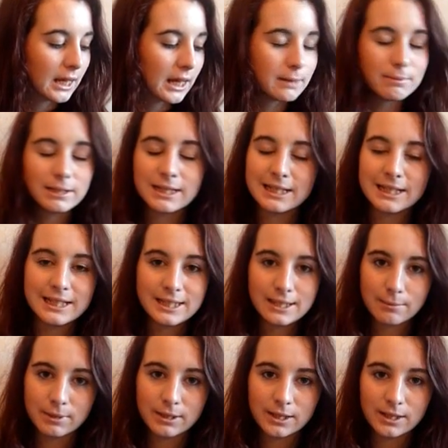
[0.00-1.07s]
Admittedly,
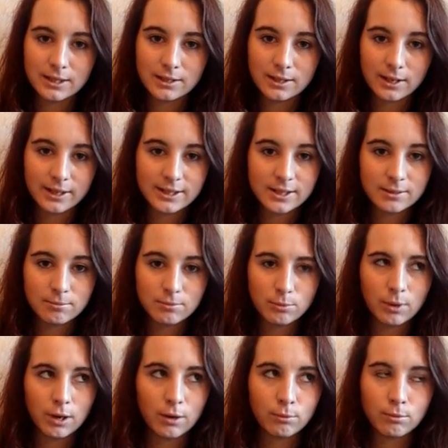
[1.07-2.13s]
some of these items,
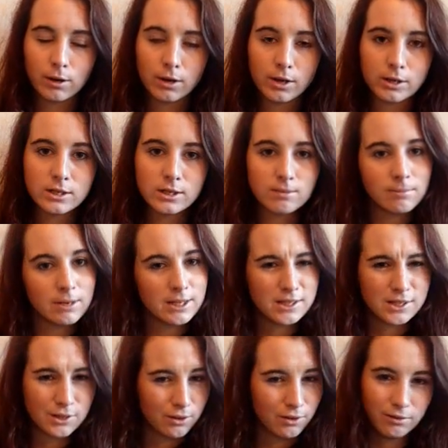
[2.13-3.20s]
well, one item is
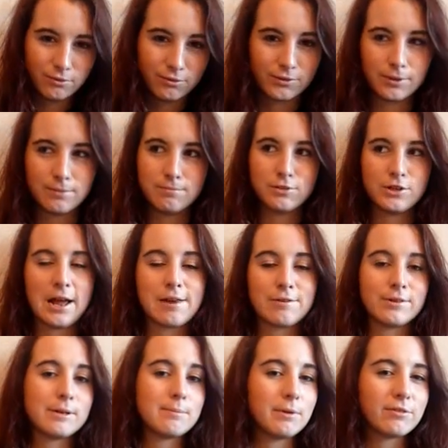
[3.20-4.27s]
not from
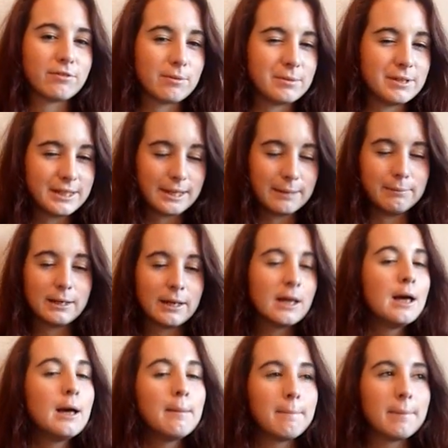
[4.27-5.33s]
January but from December,
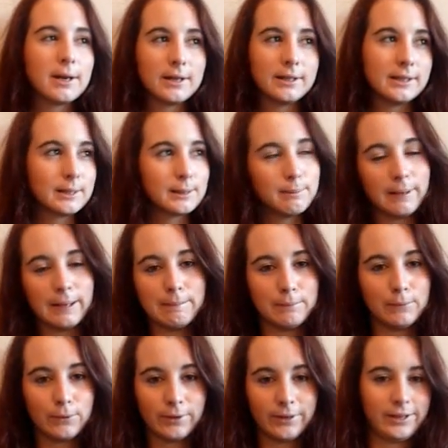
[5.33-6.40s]
but I'll explain
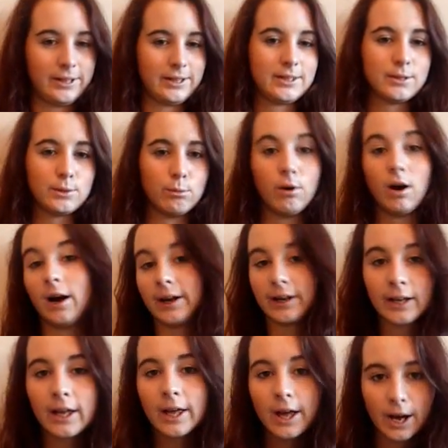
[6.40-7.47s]
more as to why
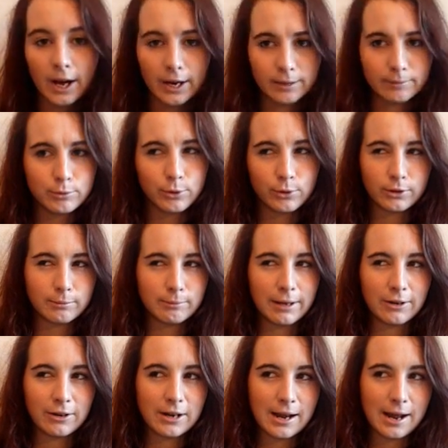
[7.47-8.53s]
I'm talking
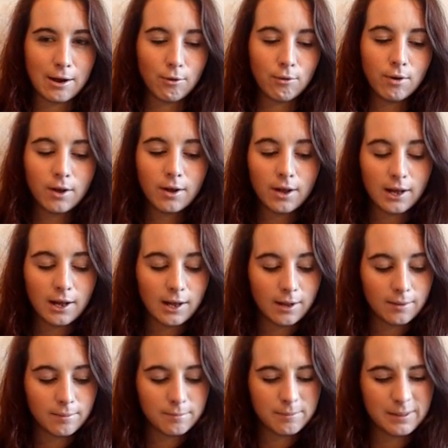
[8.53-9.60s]
about it now.
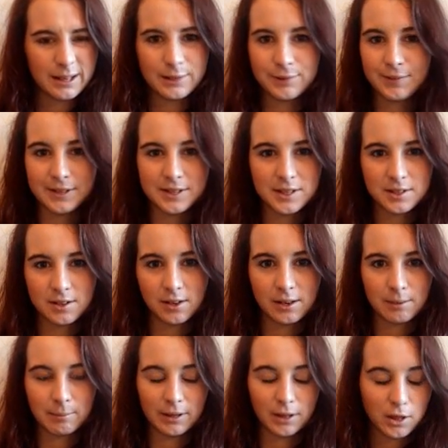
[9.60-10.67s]
But let's face it, it's
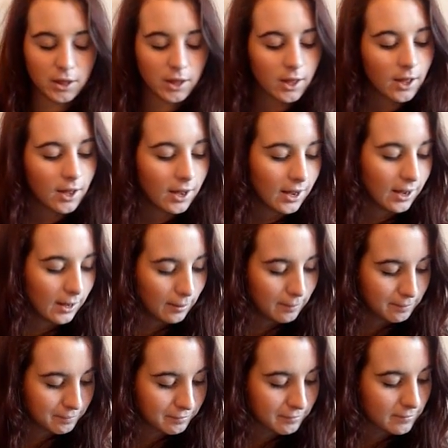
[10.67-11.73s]
only a month.
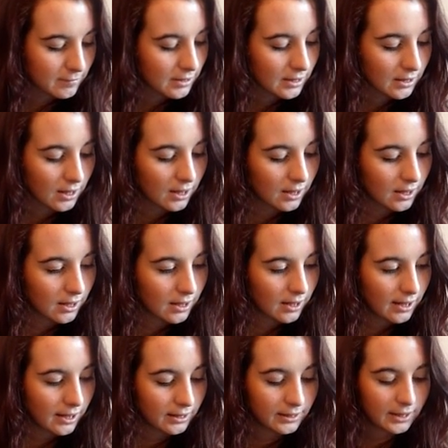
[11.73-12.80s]
And
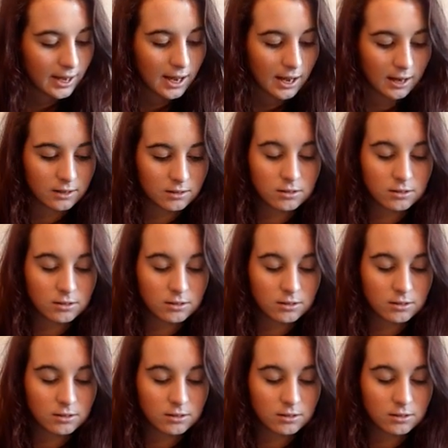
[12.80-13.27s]
yeah,